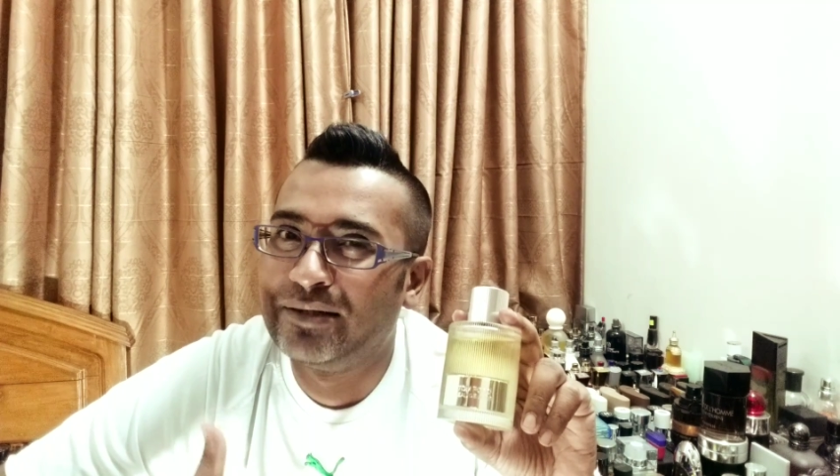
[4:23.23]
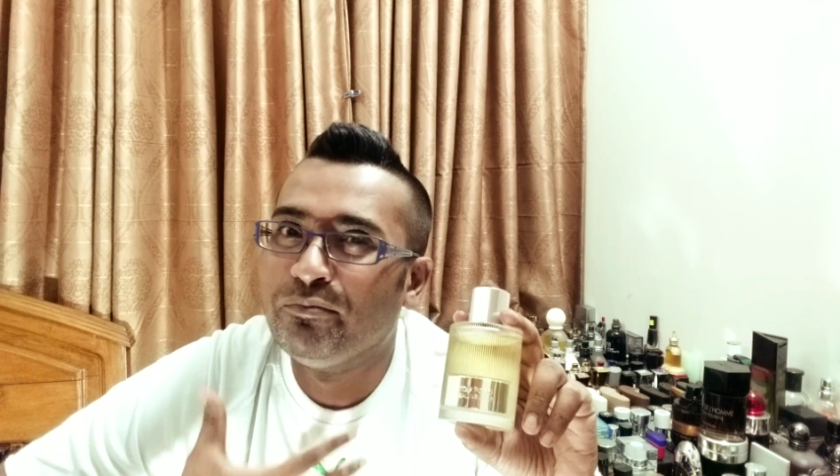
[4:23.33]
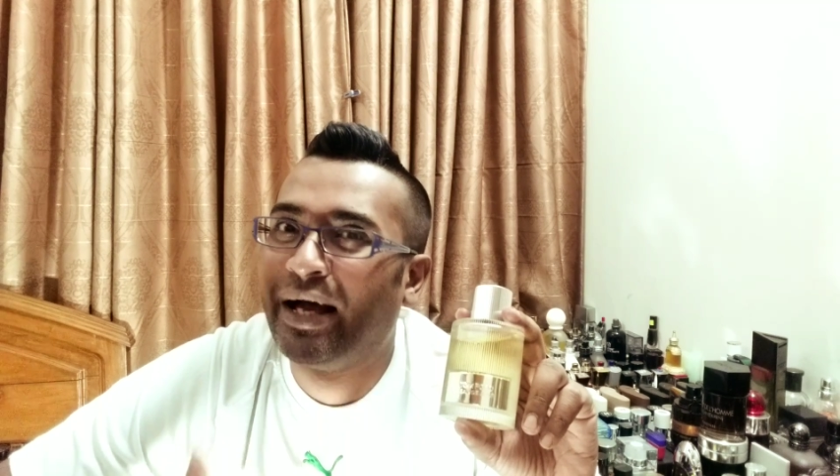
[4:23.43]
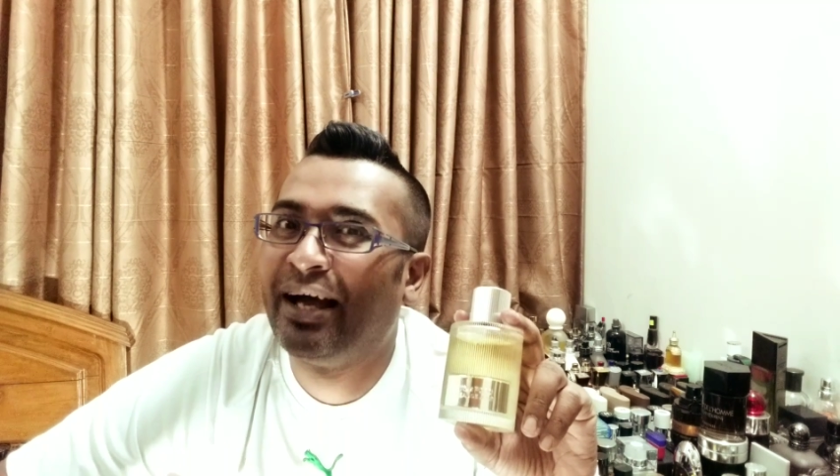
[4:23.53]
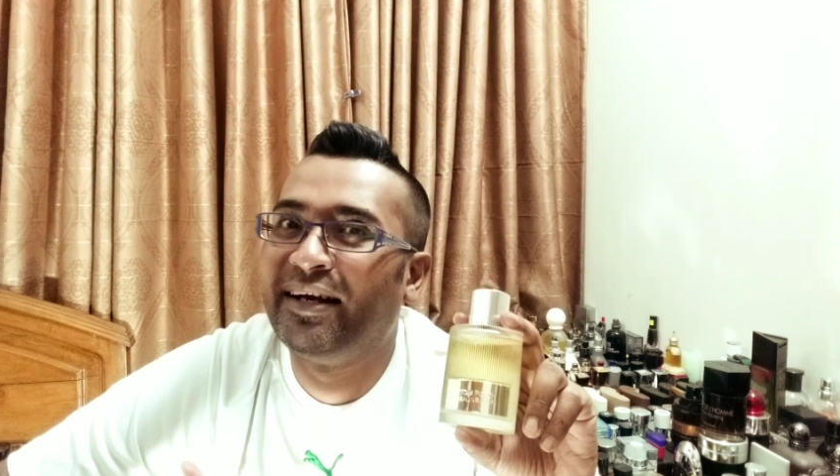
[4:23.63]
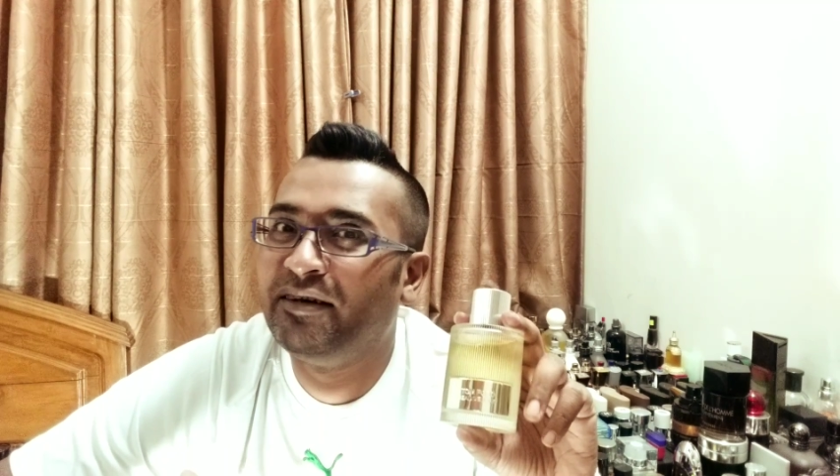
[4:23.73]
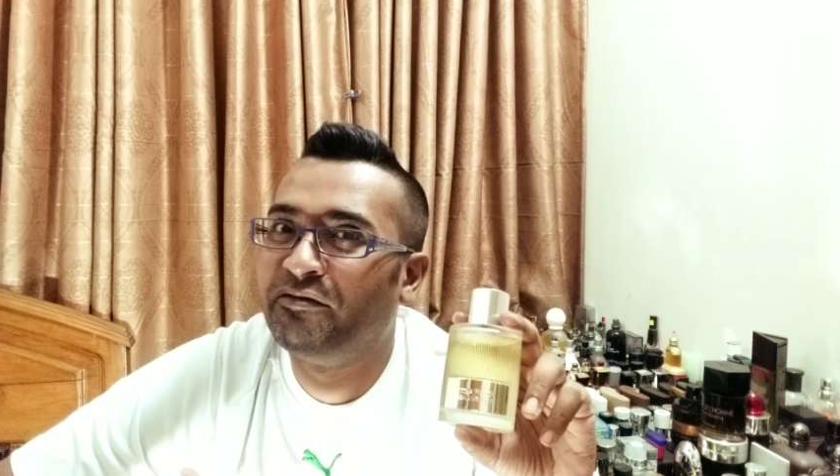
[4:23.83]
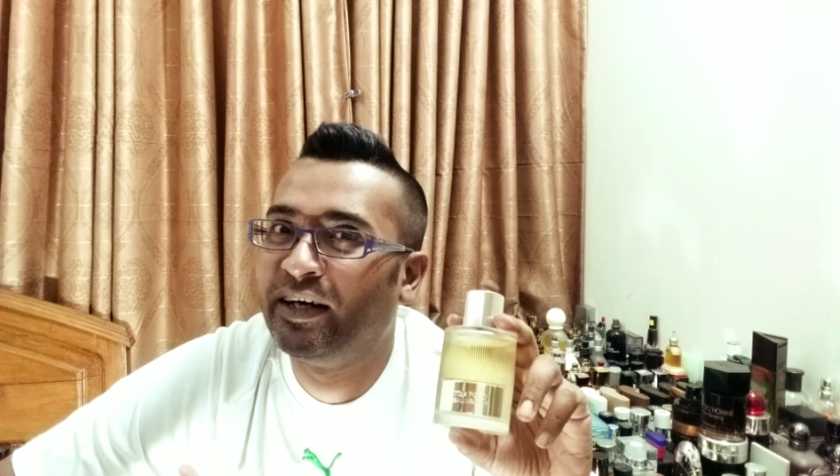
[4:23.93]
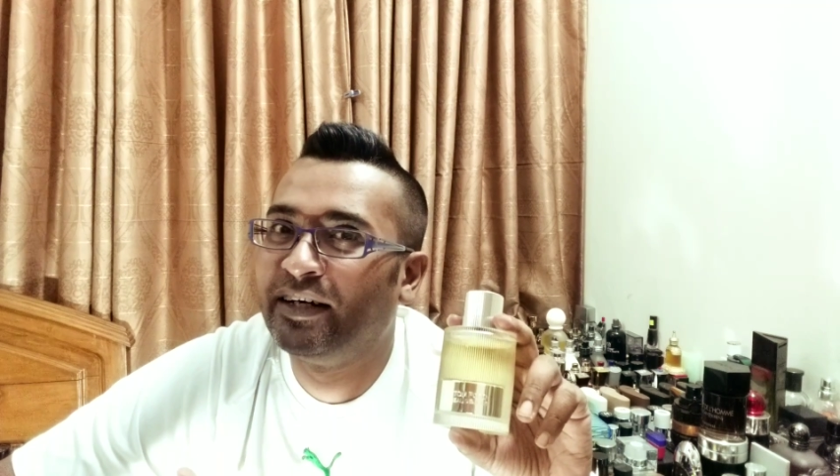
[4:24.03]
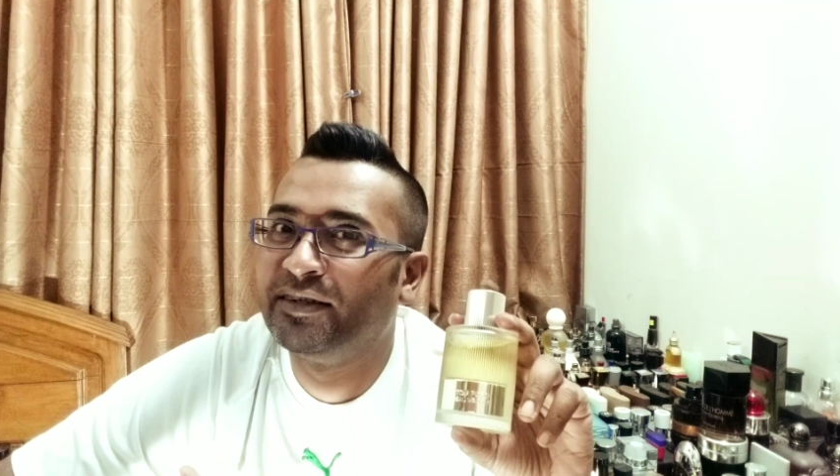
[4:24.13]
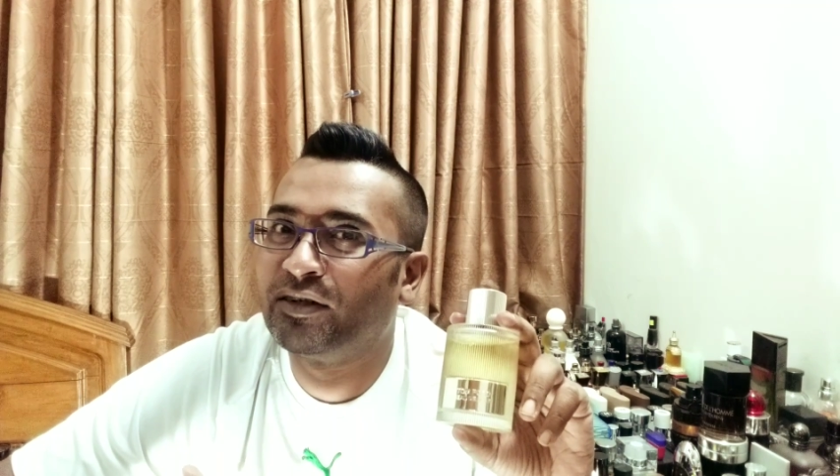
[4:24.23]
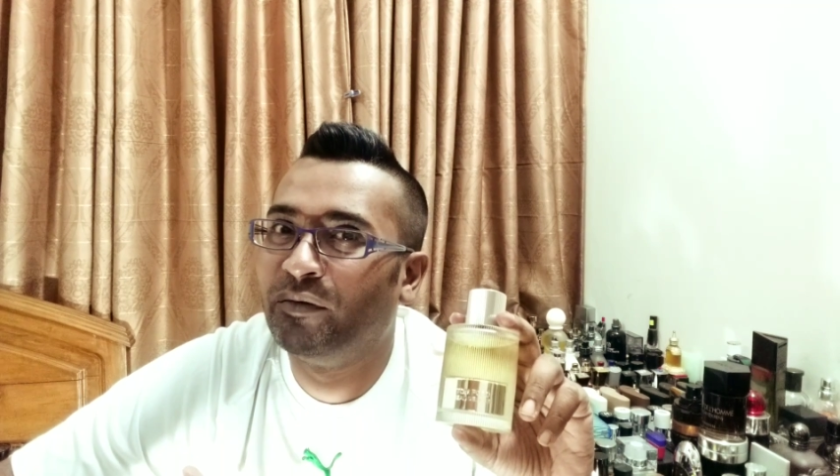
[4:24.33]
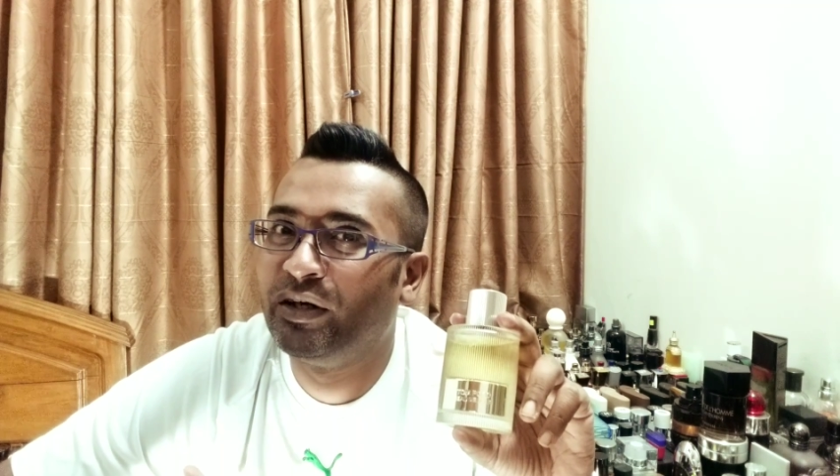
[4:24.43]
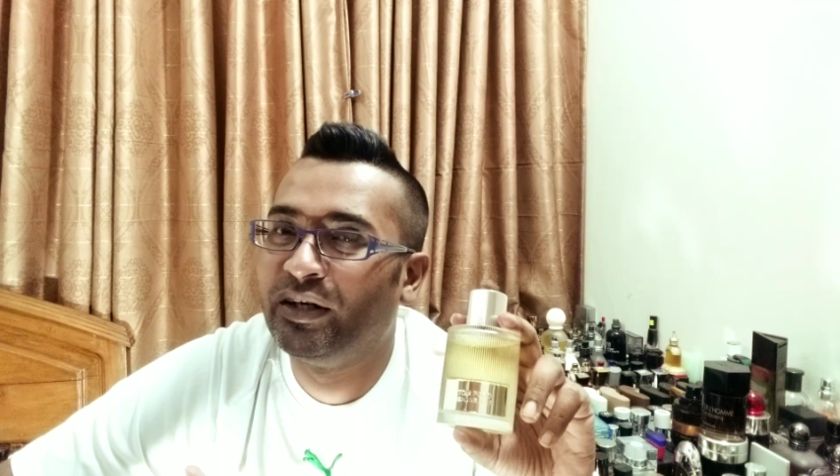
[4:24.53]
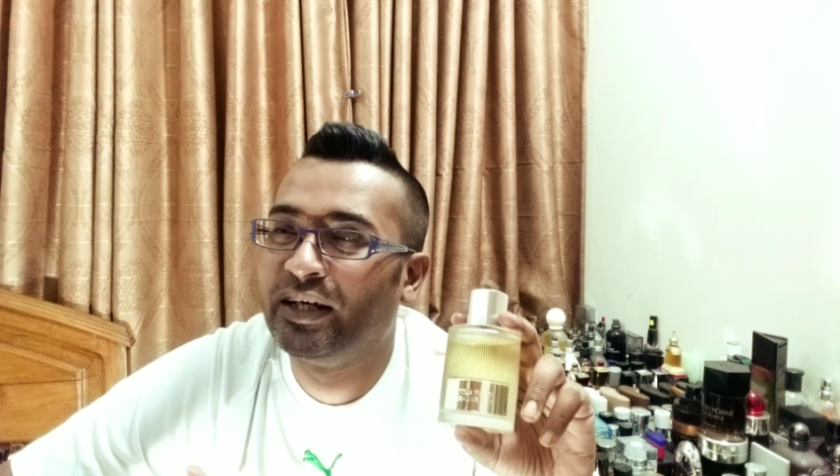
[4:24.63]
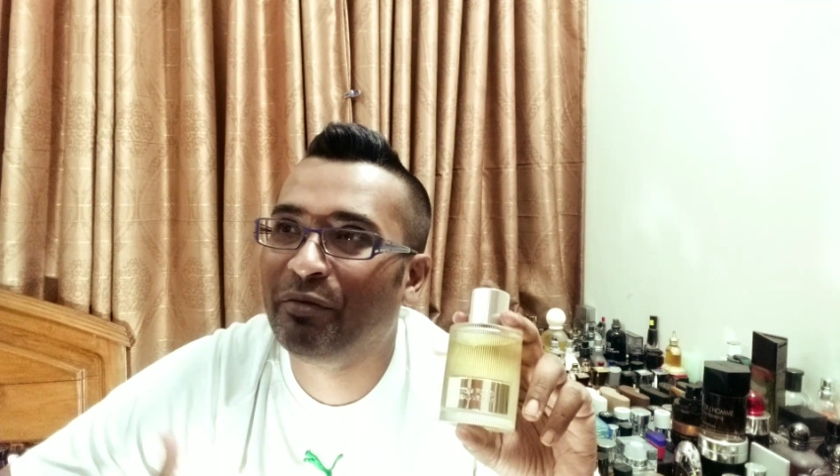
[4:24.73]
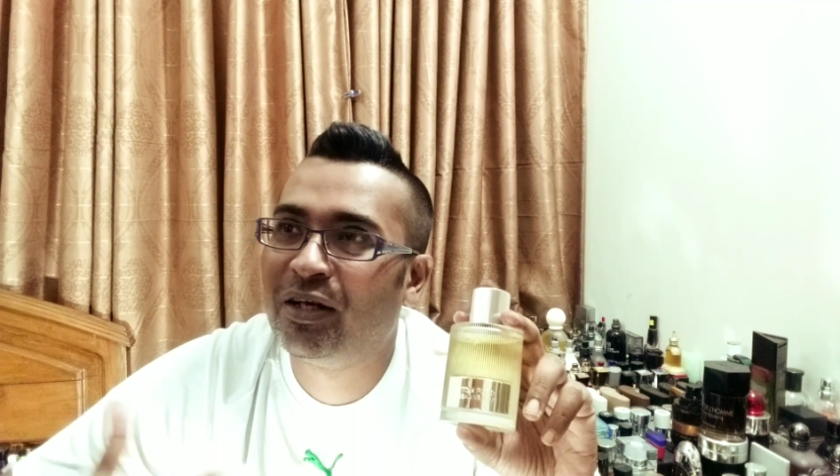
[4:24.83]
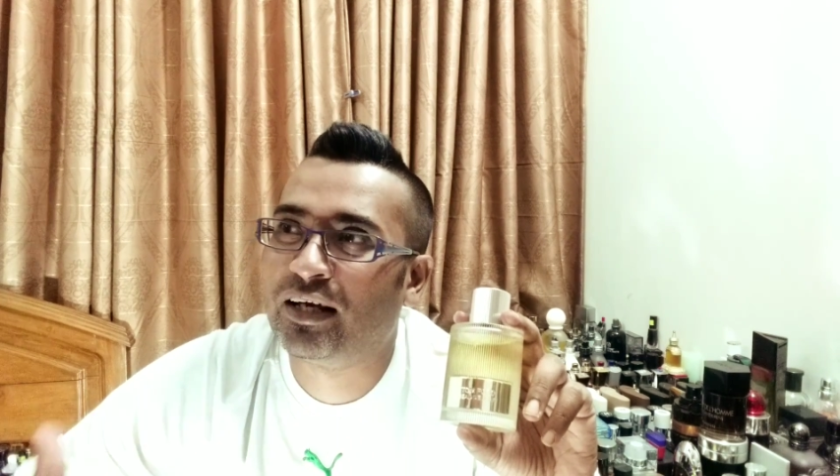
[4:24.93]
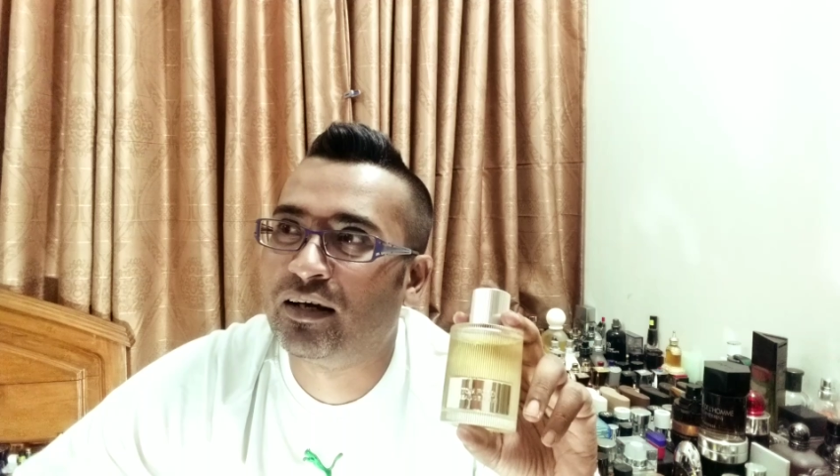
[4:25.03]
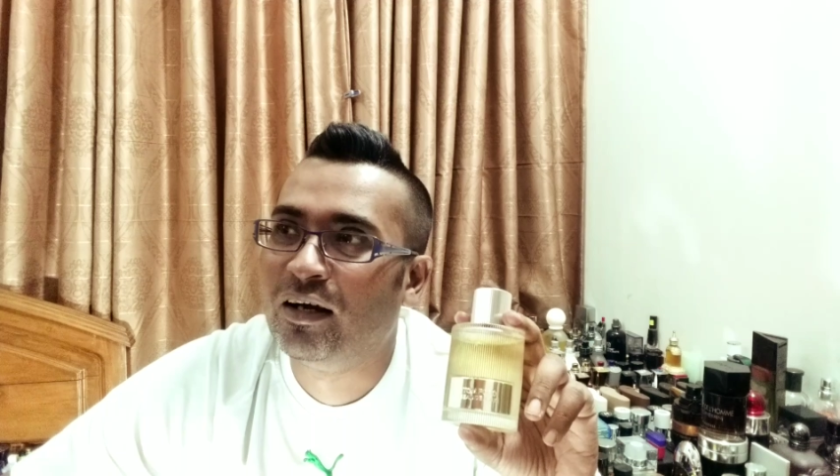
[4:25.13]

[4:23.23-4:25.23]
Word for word: banned in fragrance community i mean like